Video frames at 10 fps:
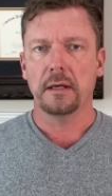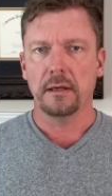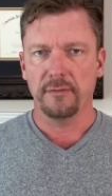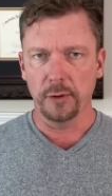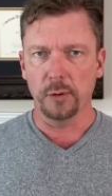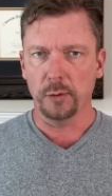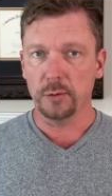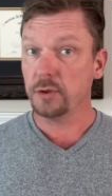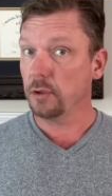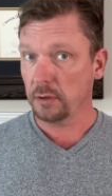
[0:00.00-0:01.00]

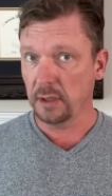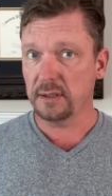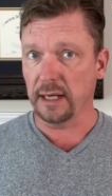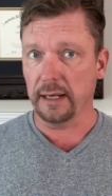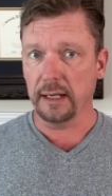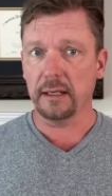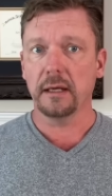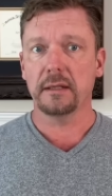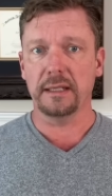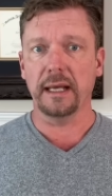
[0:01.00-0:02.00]
foods containing
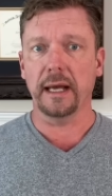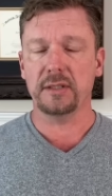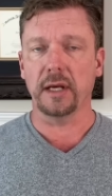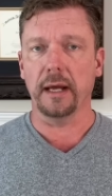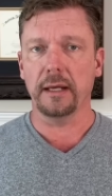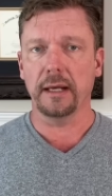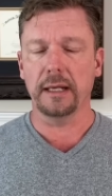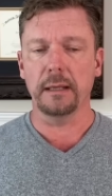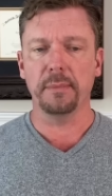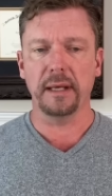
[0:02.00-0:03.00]
DHA and
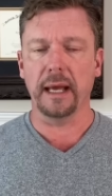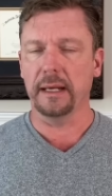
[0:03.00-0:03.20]
EPA.